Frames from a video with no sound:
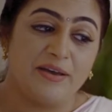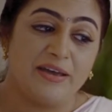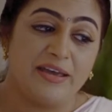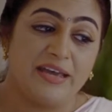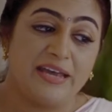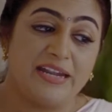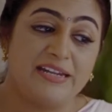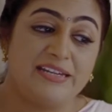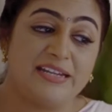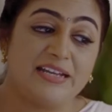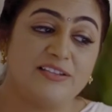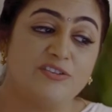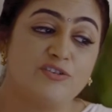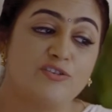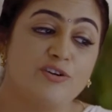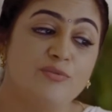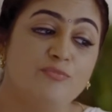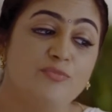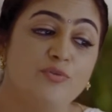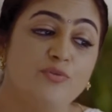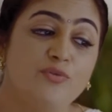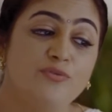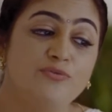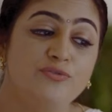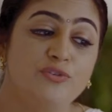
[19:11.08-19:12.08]
it doth
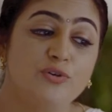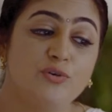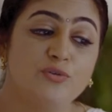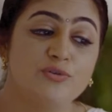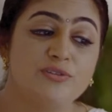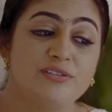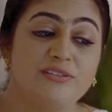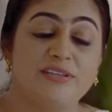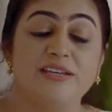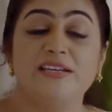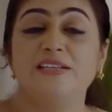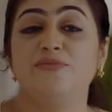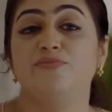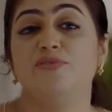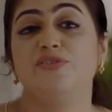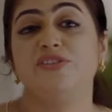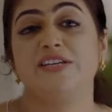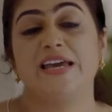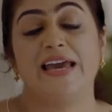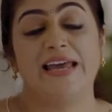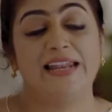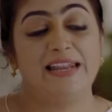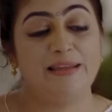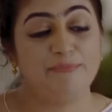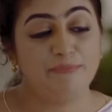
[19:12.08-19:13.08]
remove those things which
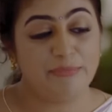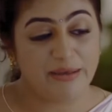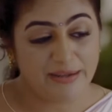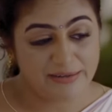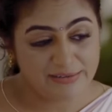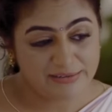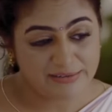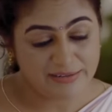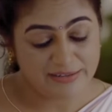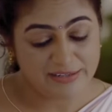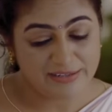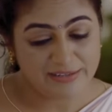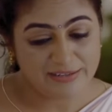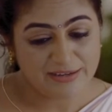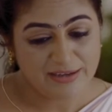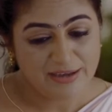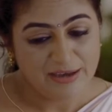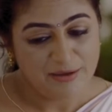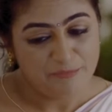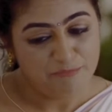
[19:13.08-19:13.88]
elemented it.